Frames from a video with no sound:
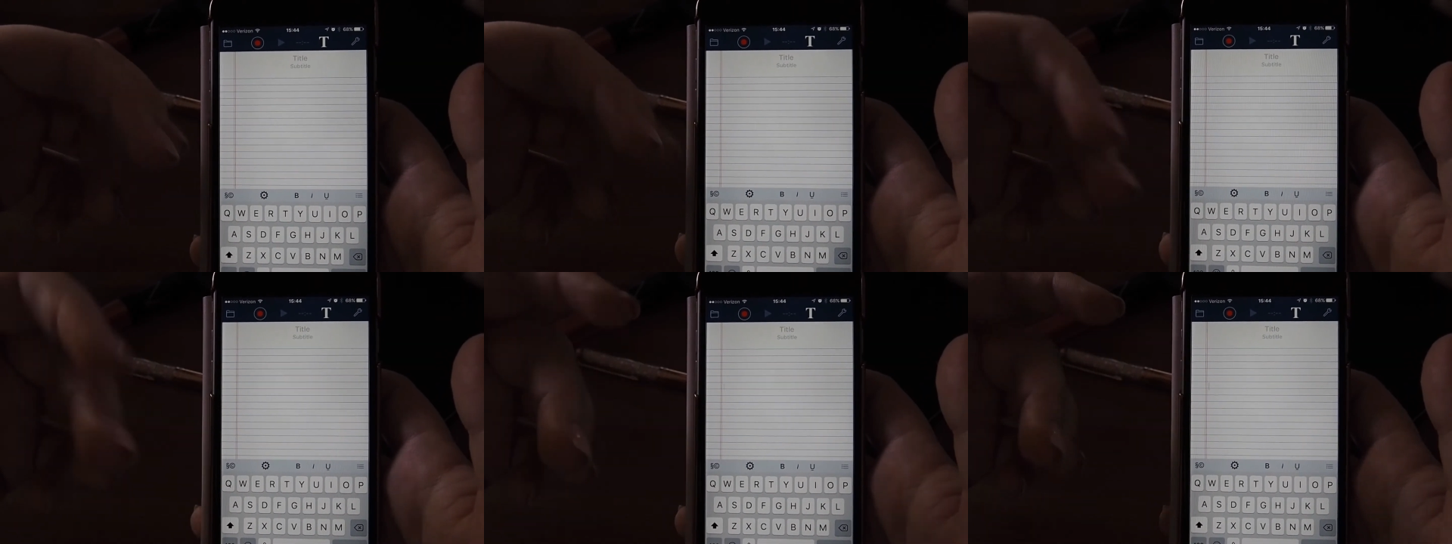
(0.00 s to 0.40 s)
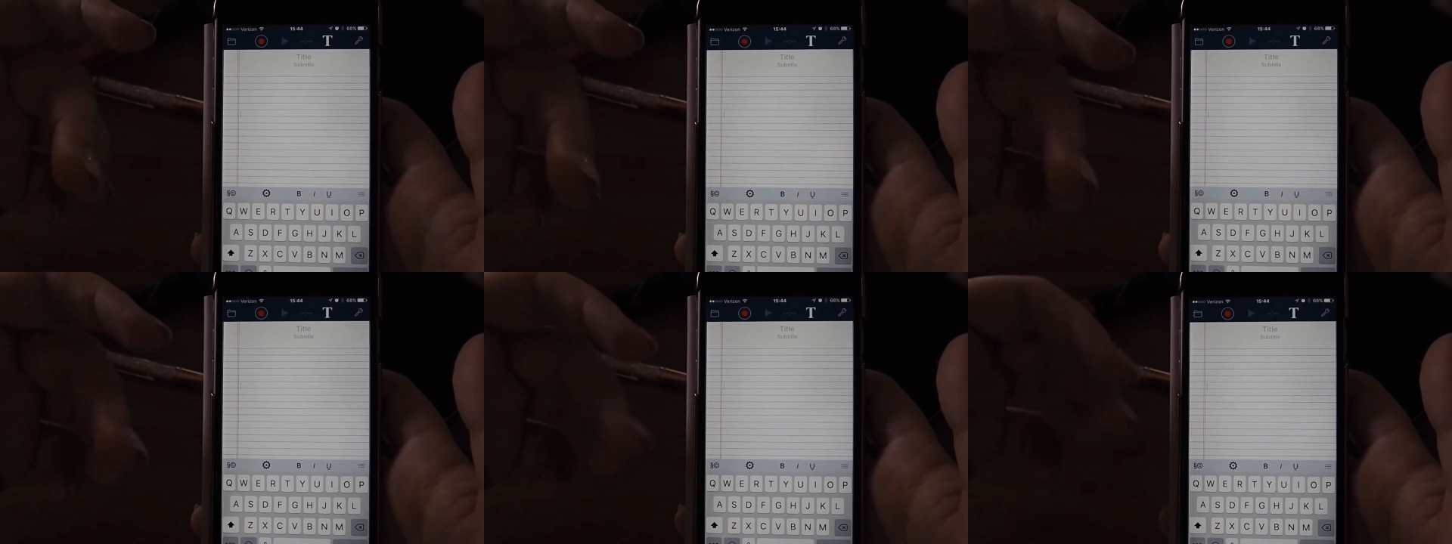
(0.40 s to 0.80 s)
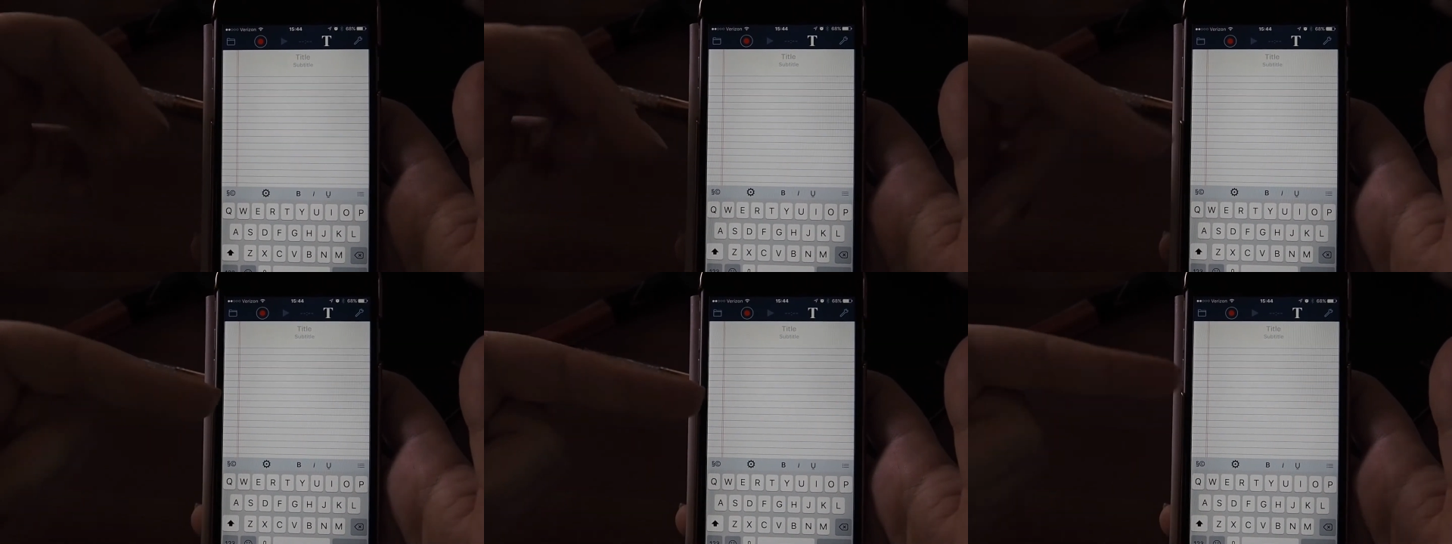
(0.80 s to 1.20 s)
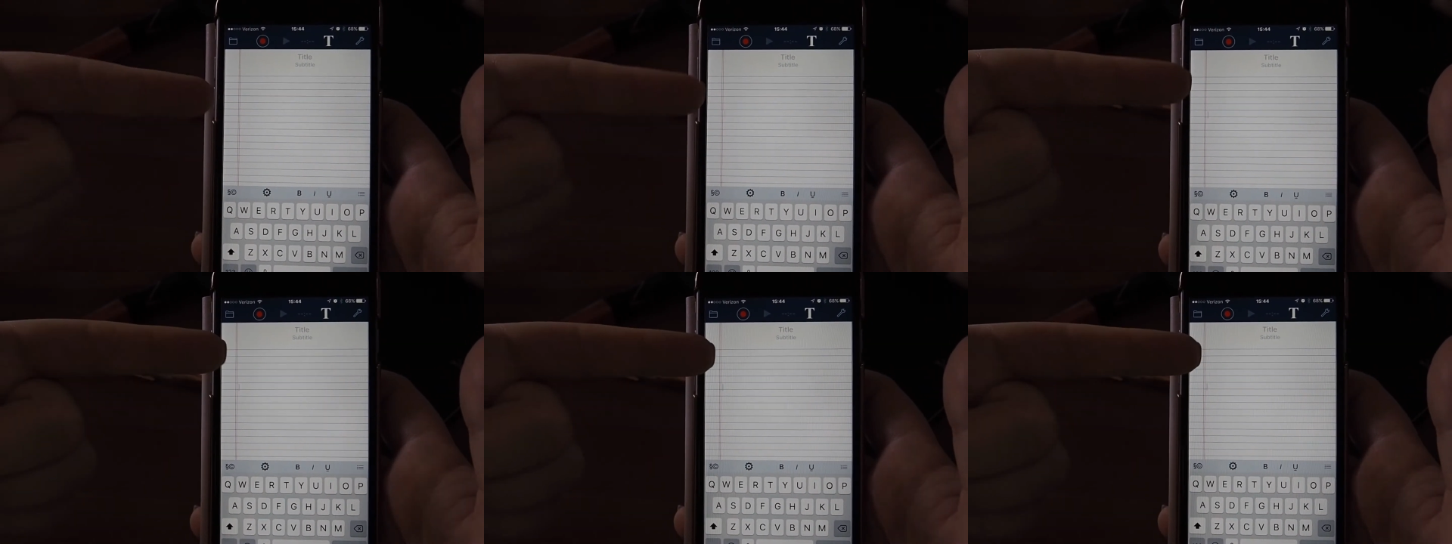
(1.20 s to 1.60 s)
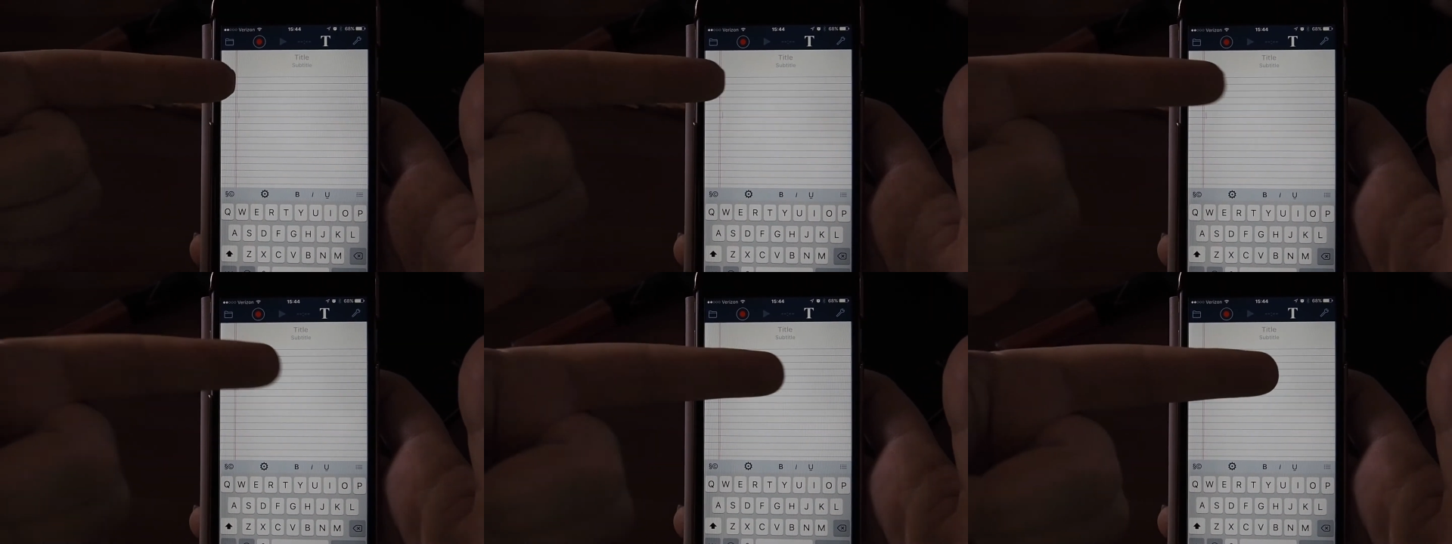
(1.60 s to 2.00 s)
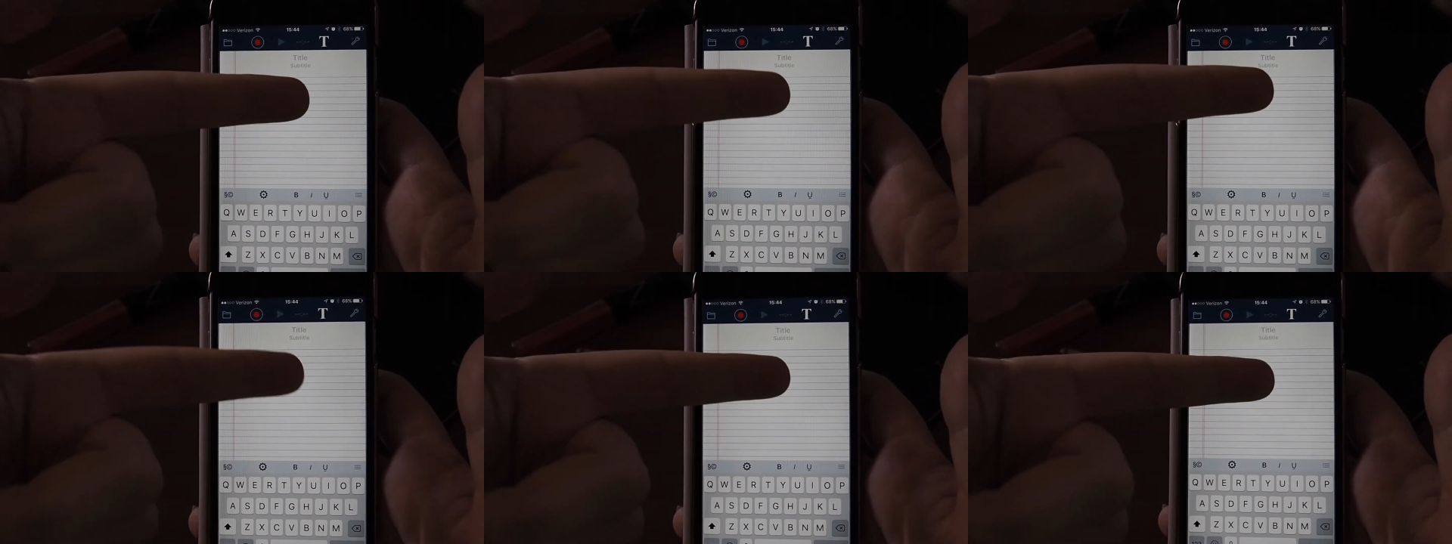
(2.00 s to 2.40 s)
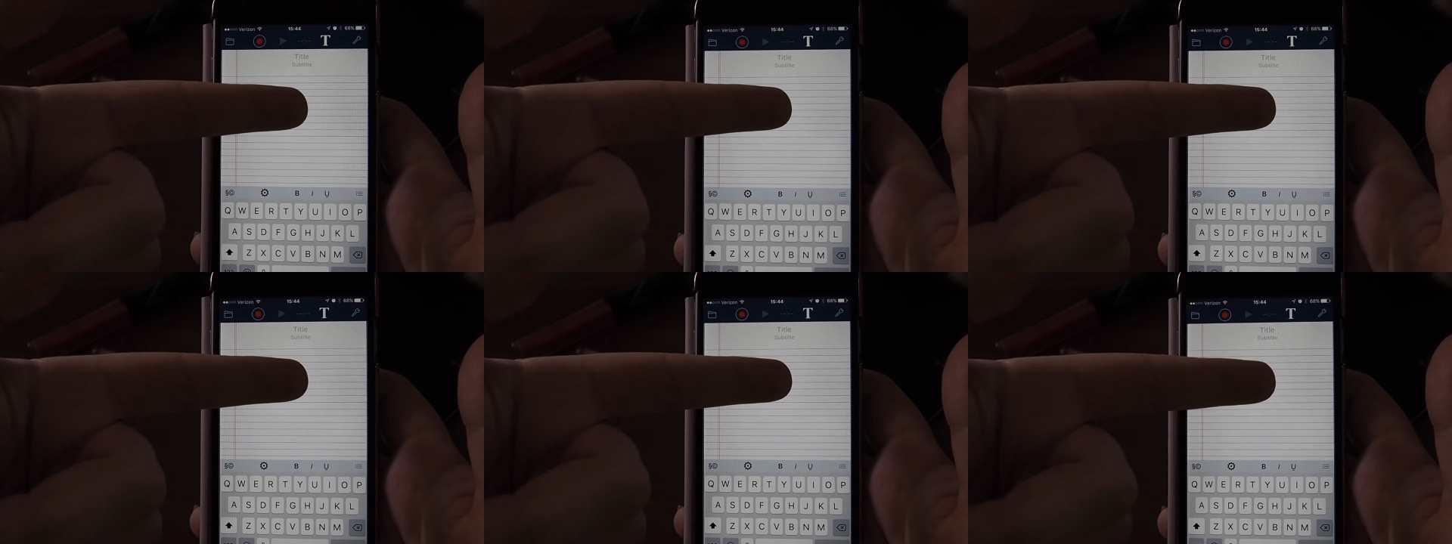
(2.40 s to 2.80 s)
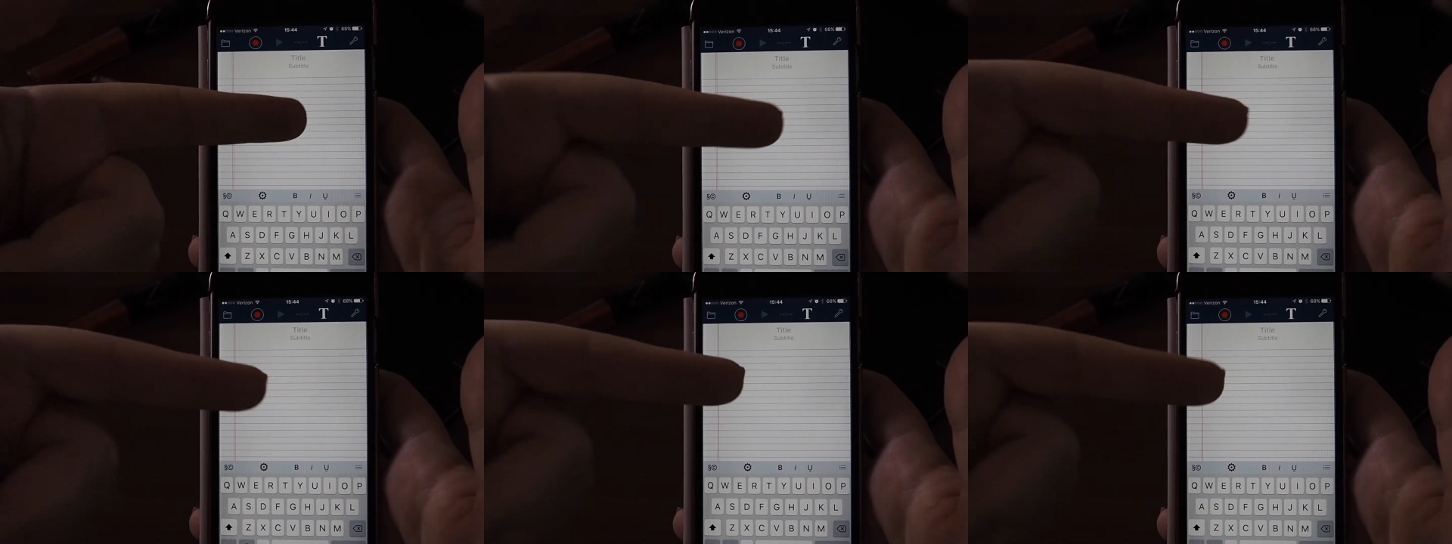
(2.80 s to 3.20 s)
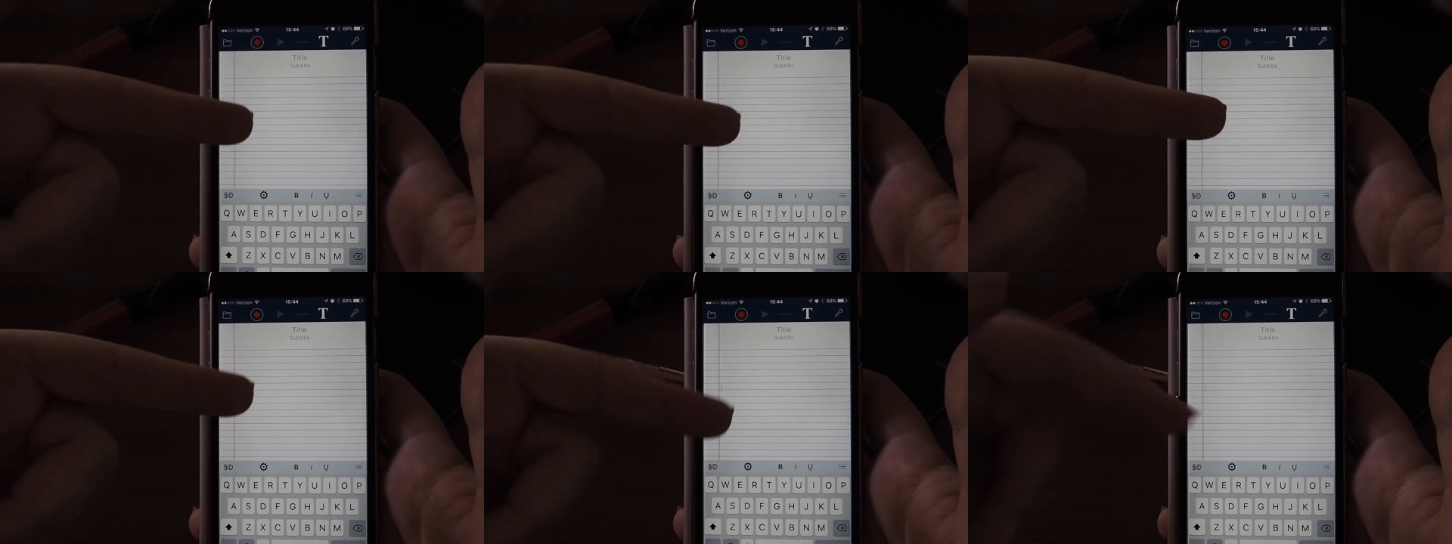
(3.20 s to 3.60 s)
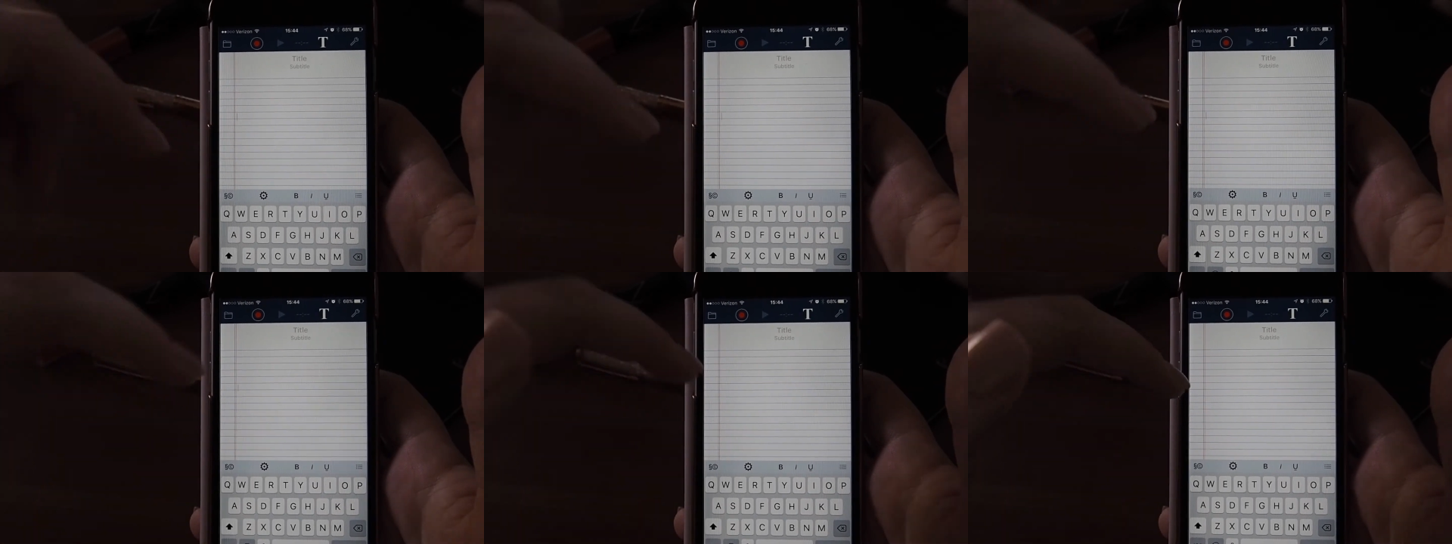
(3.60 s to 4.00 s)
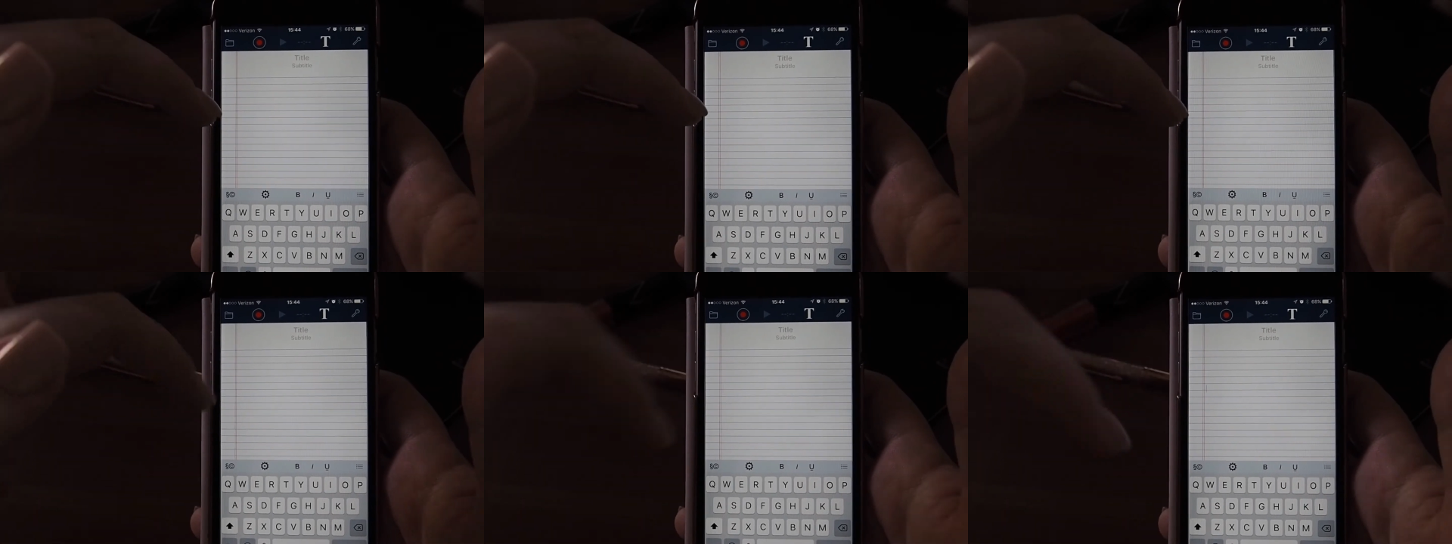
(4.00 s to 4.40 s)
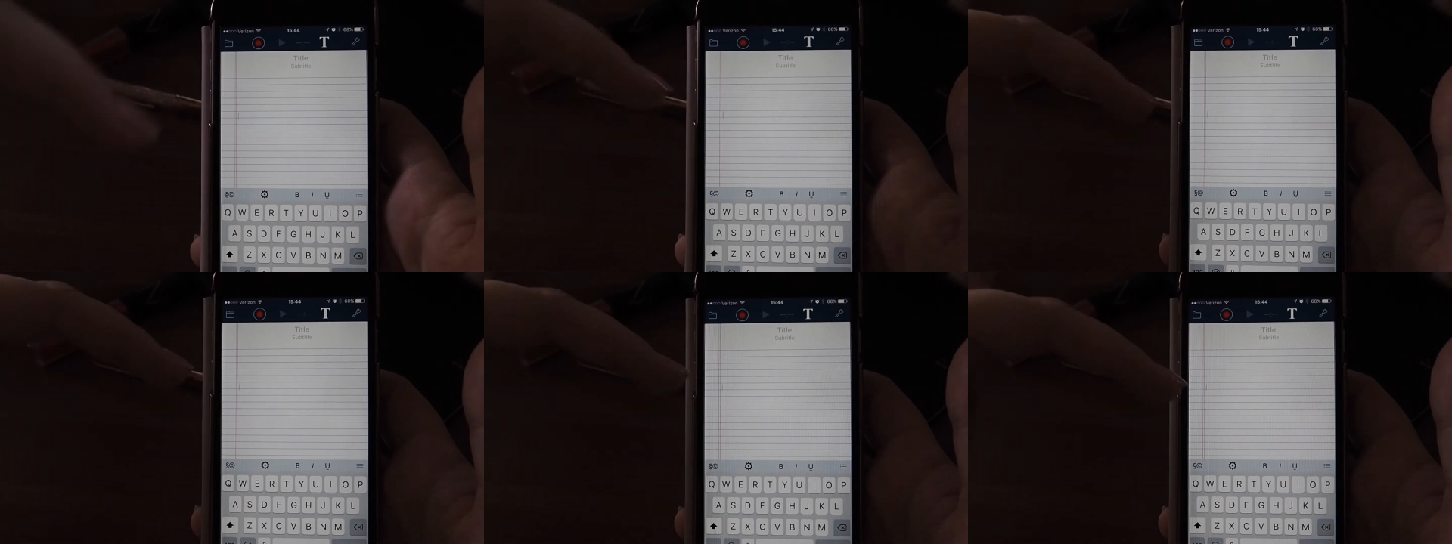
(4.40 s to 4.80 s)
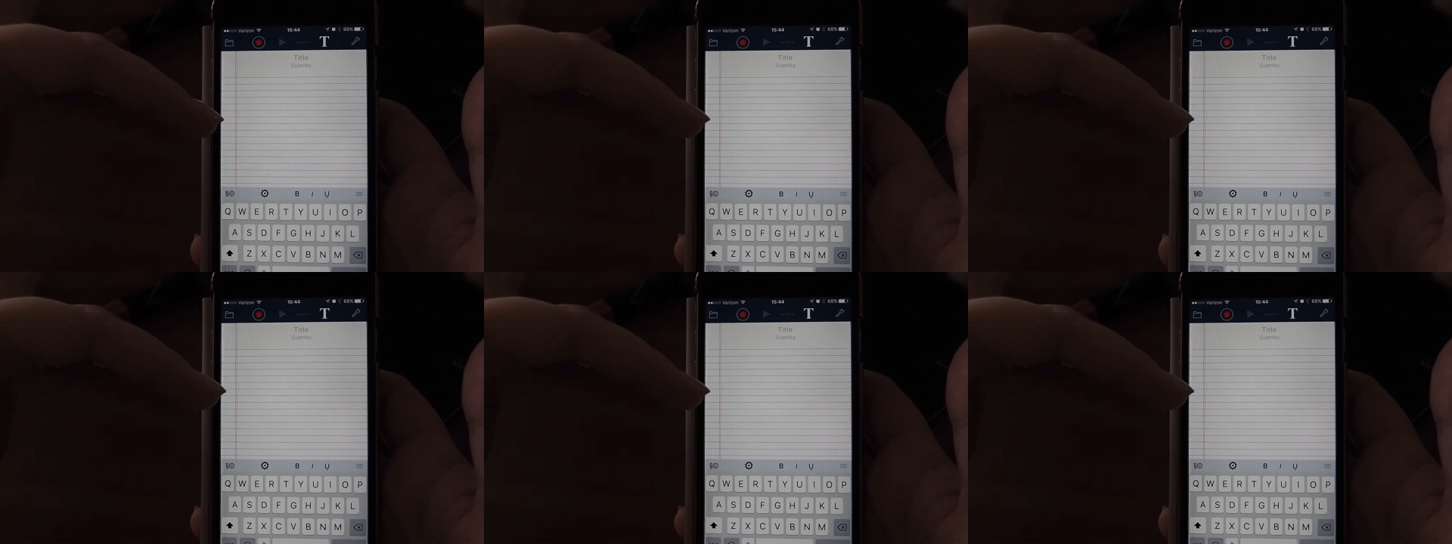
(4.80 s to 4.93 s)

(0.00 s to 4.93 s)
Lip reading: (no speaker visible)